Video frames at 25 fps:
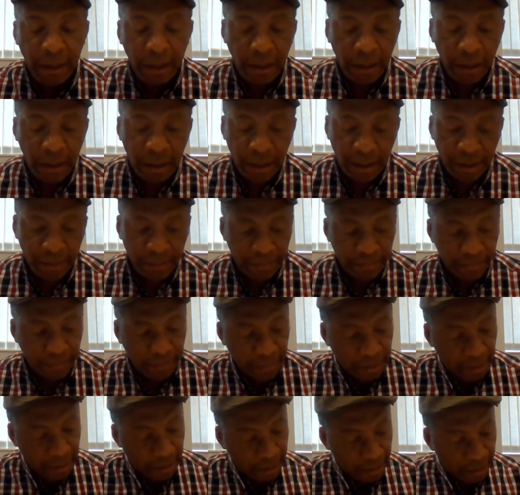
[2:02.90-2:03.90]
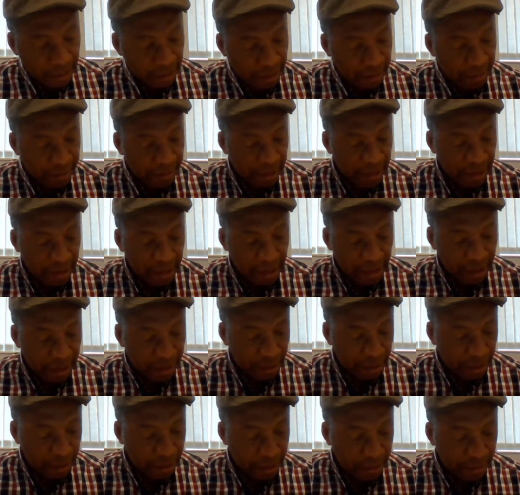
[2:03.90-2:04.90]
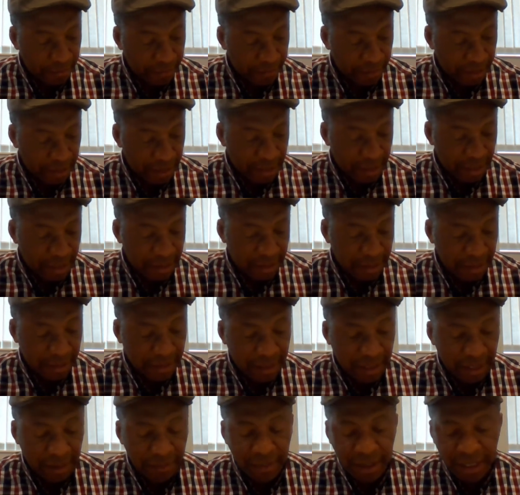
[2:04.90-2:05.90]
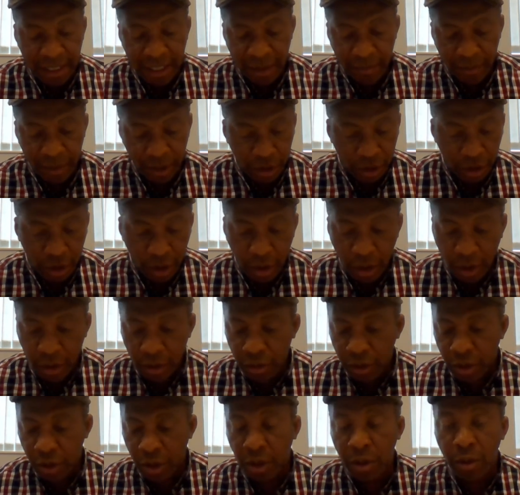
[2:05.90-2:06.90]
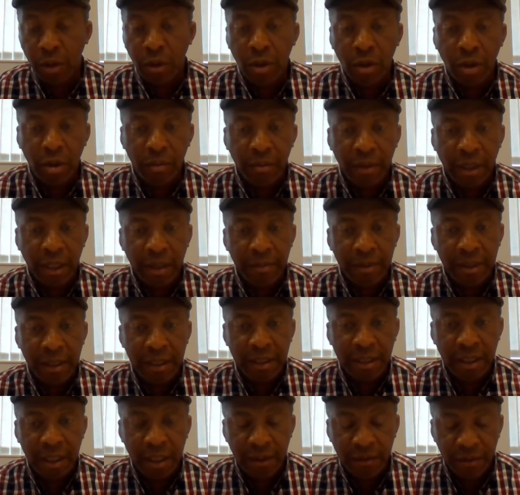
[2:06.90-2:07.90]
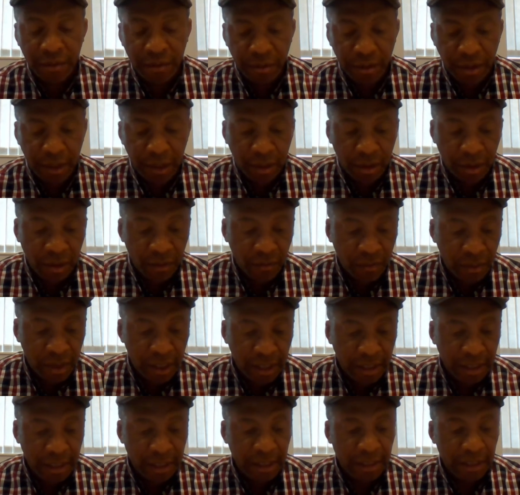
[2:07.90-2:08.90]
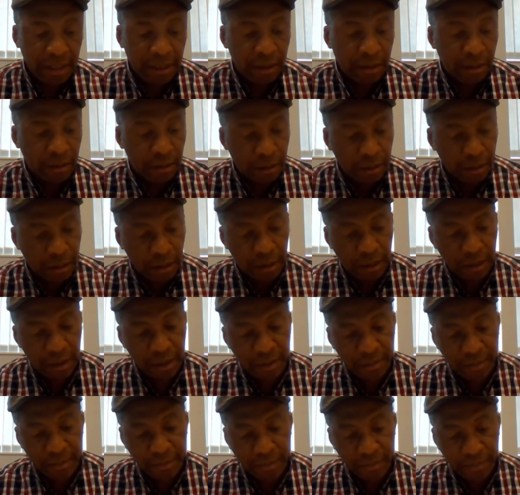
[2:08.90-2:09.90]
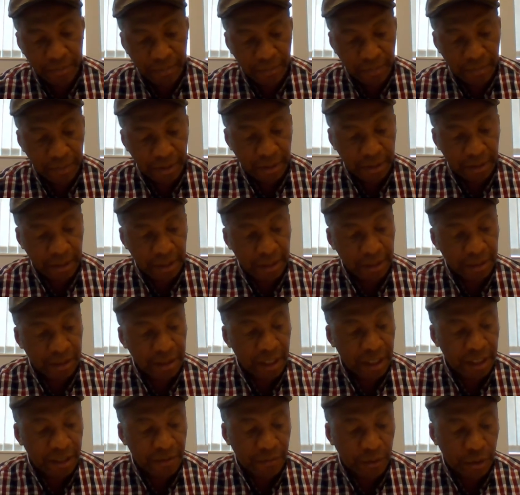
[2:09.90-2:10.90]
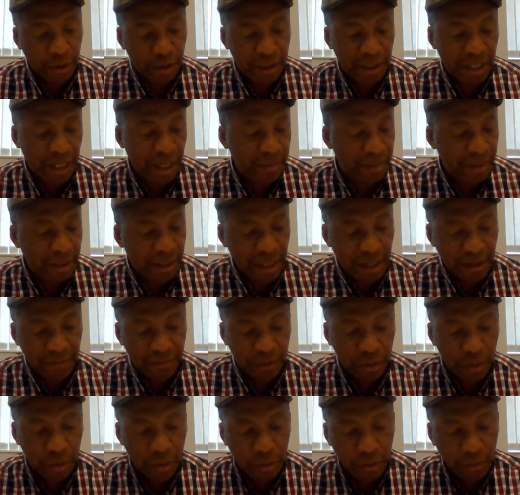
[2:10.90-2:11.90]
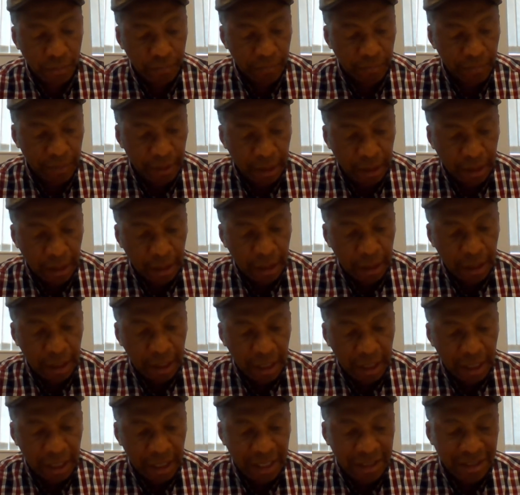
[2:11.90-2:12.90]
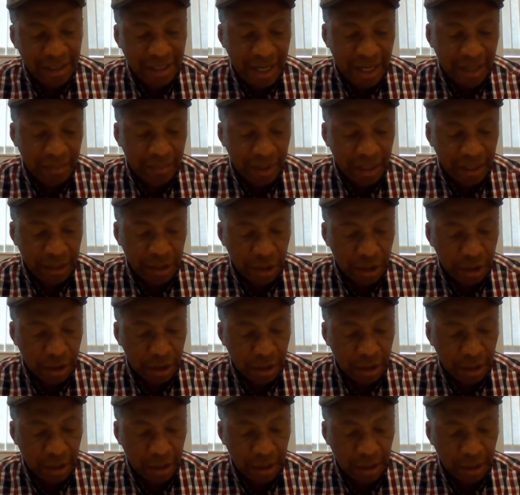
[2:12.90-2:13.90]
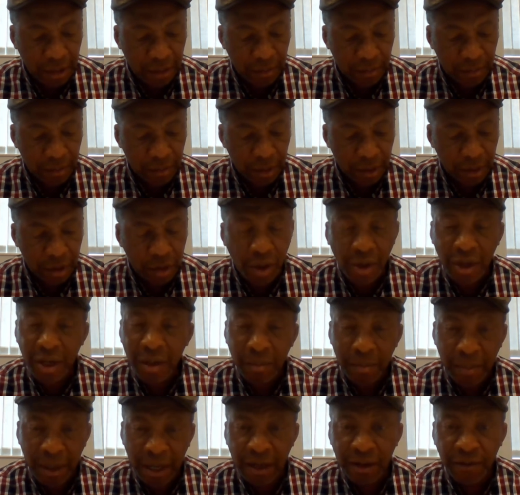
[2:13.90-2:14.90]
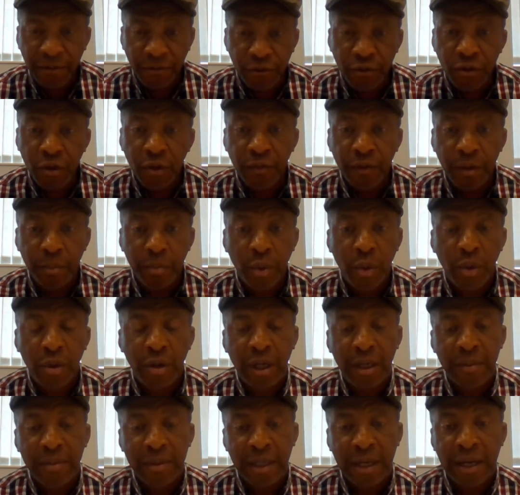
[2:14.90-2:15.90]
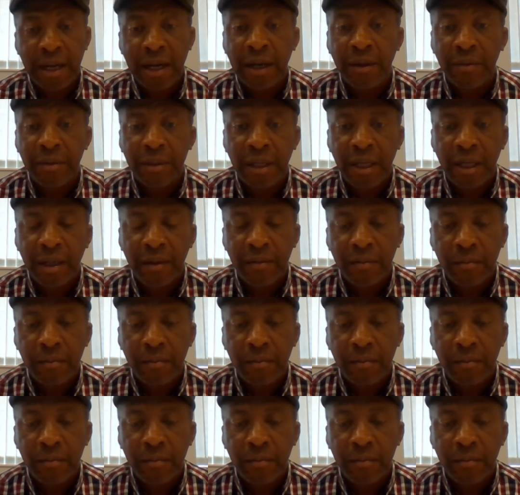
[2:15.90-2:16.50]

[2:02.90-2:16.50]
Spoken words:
um, in our area. As I said, my name is John Okoma. I'm the Executive Director of Wakenagan, and thanks for your time this afternoon. I'll start by just talking about a few of the programs that are out there,